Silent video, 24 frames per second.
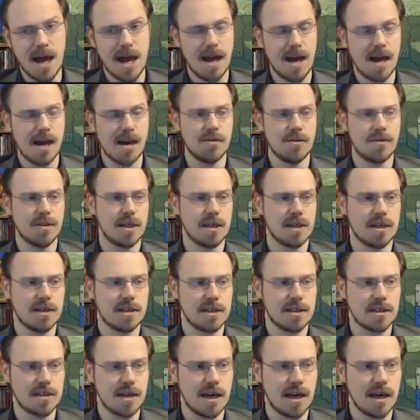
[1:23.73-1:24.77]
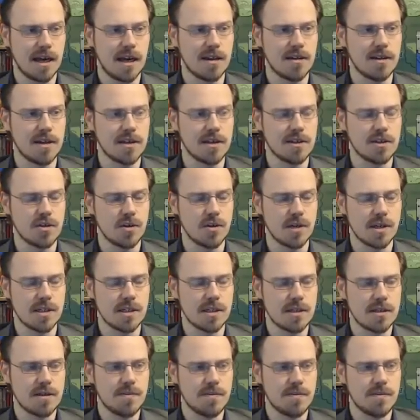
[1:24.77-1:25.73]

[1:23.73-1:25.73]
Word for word: I don't think I got that choice.